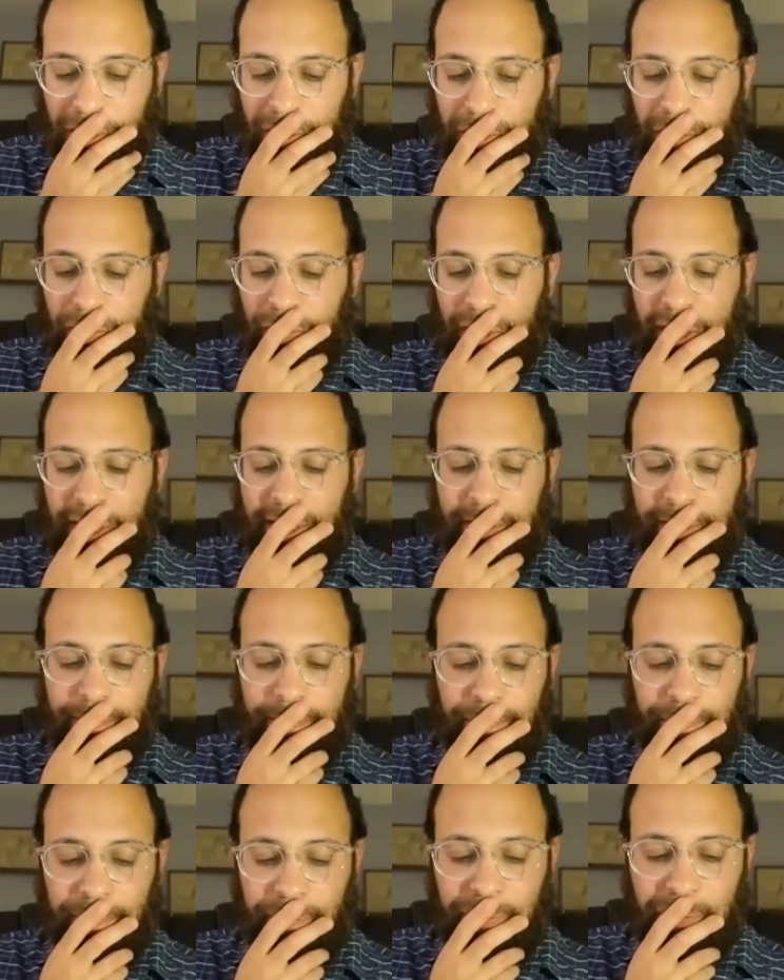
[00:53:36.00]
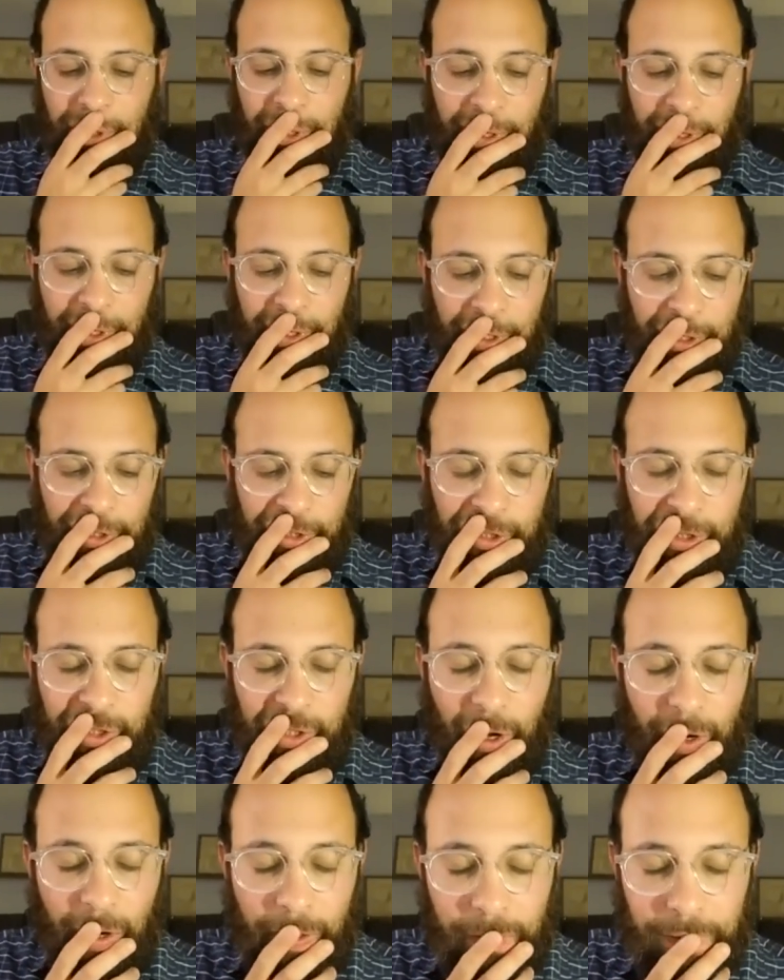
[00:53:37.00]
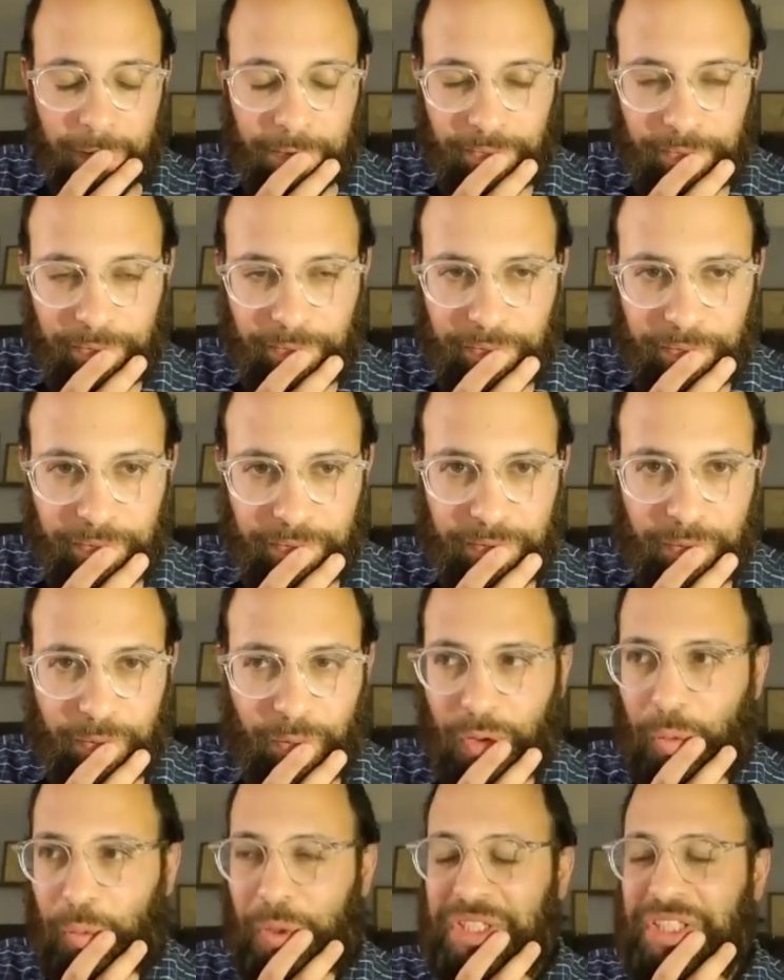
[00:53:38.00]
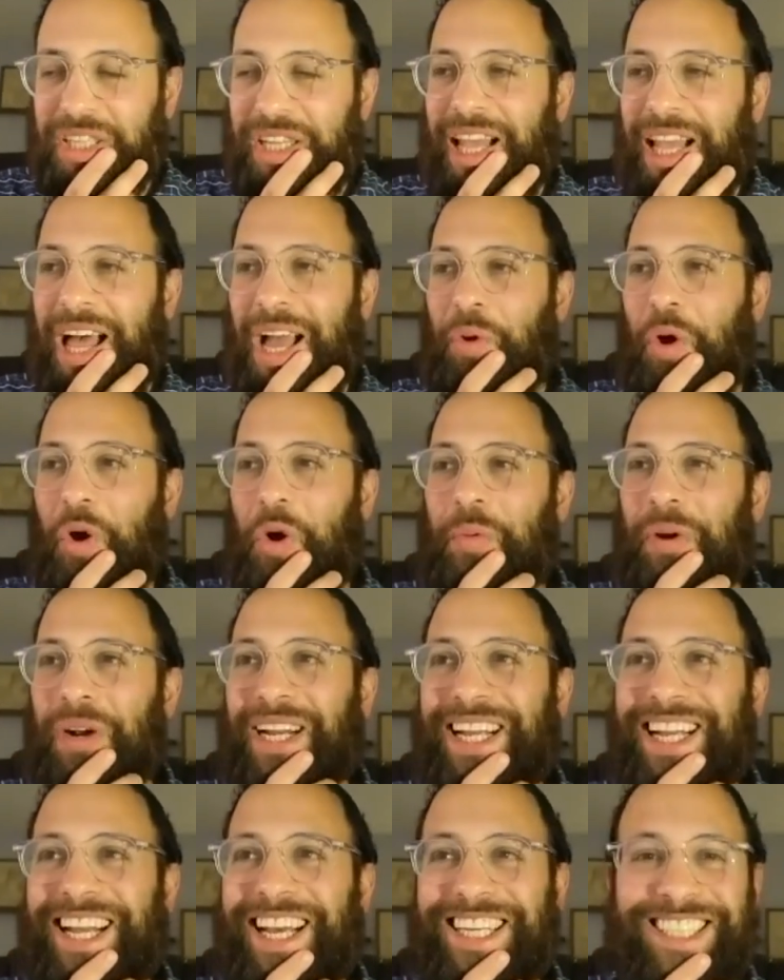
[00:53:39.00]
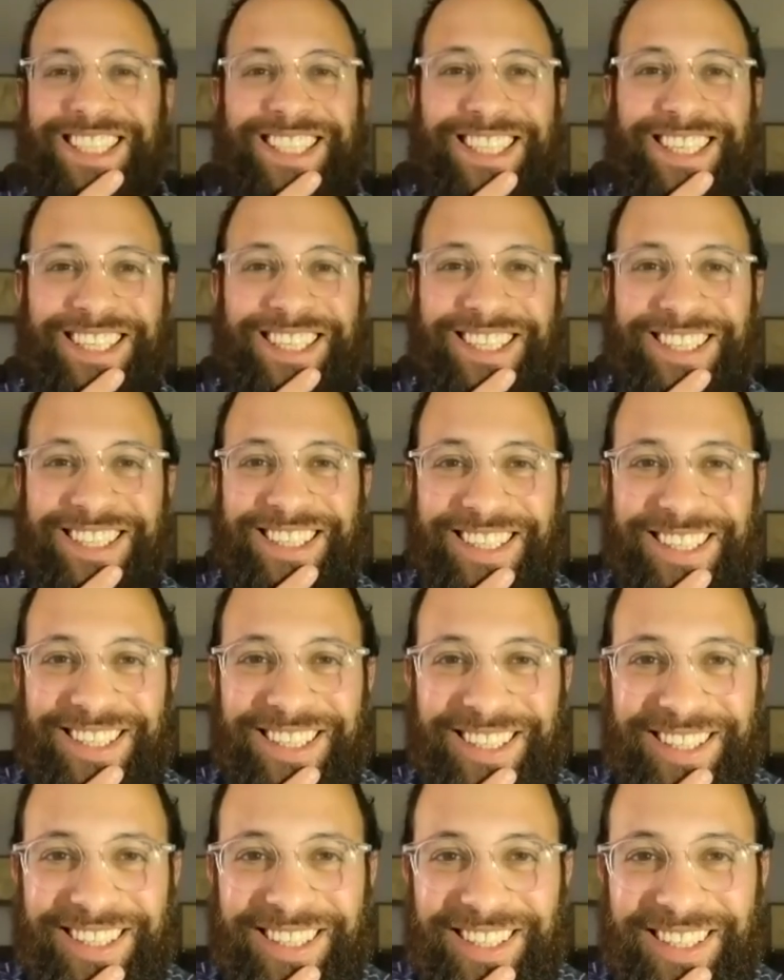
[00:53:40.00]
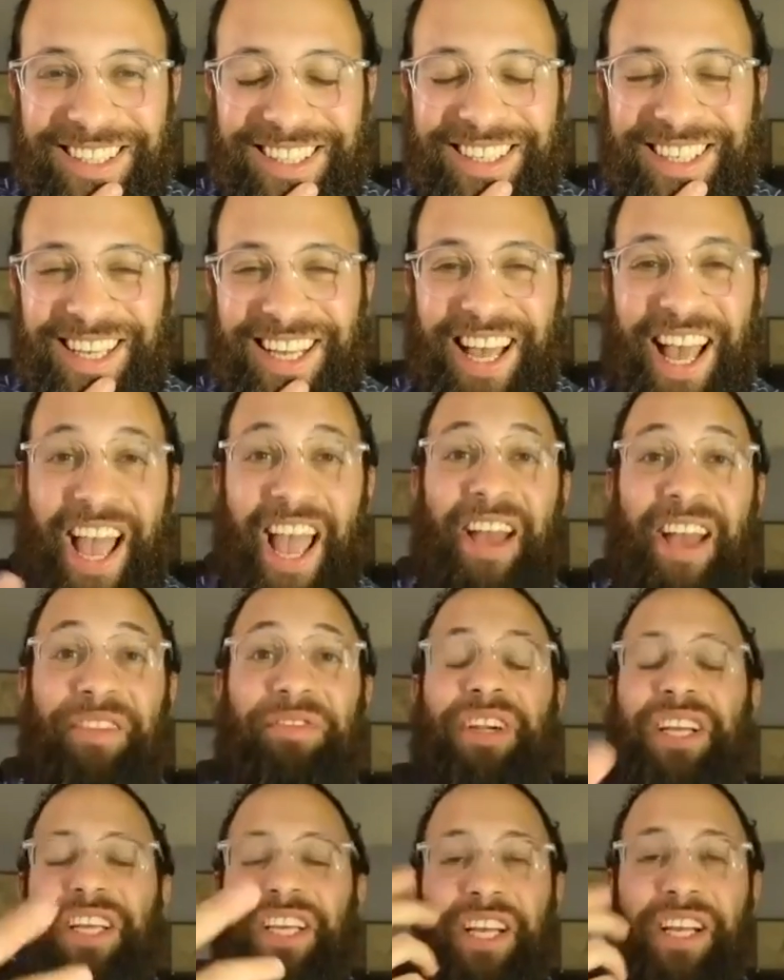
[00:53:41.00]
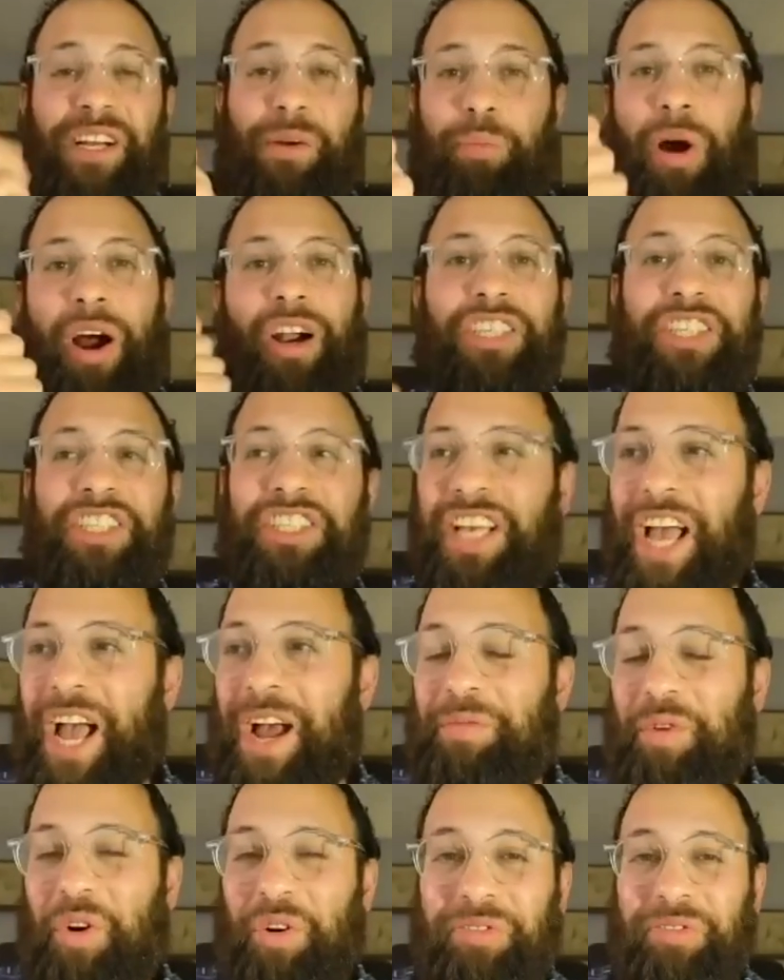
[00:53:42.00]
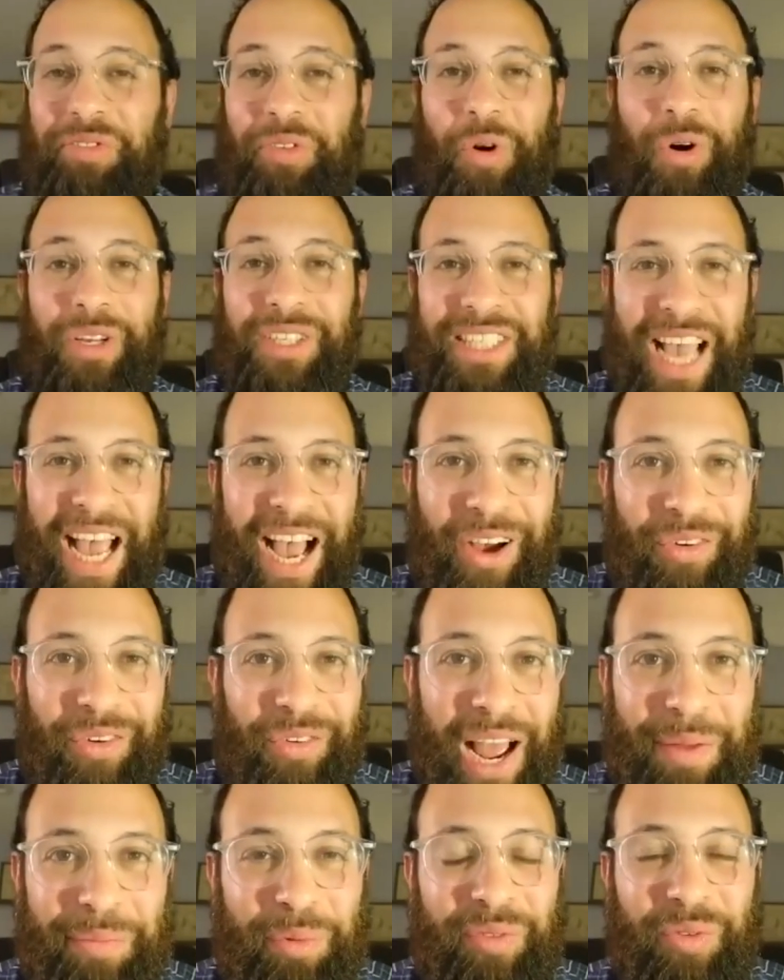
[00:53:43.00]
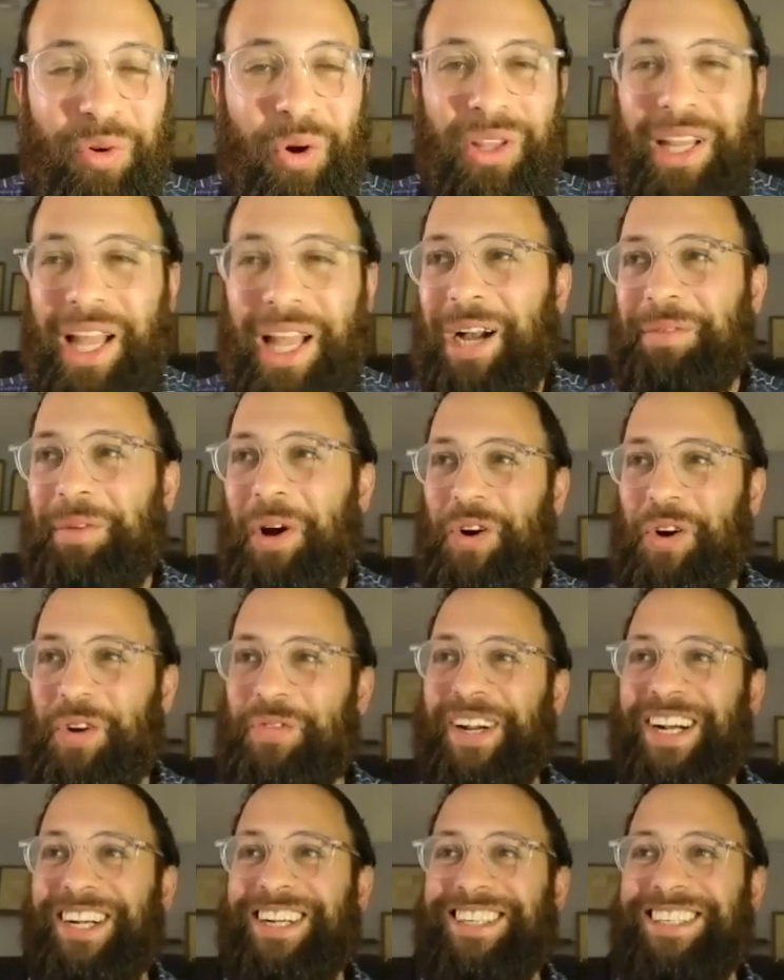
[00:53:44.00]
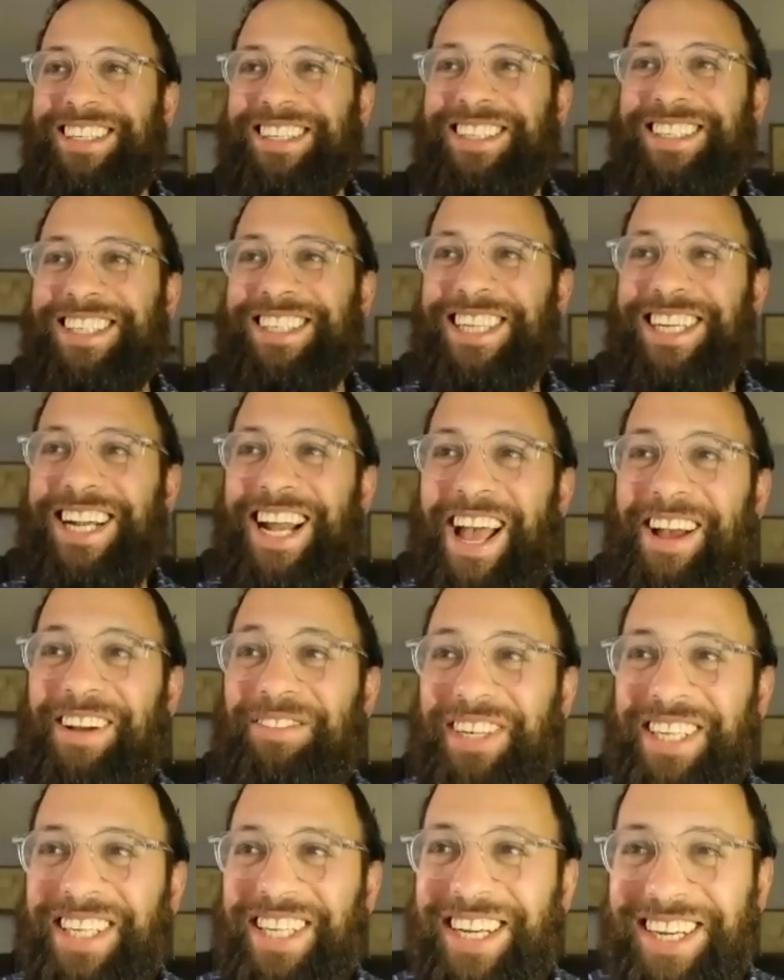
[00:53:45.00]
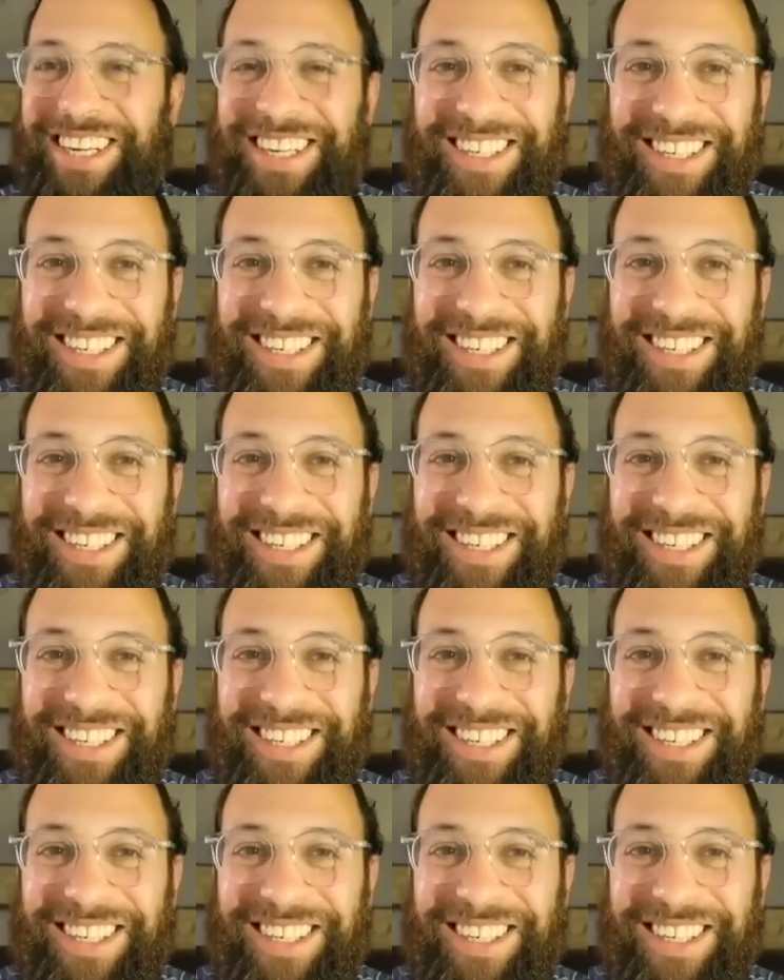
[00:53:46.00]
right? So what's the Lag BaOmer connection here? Every year, Parshas Emor falls out right before Lag BaOmer. Every year.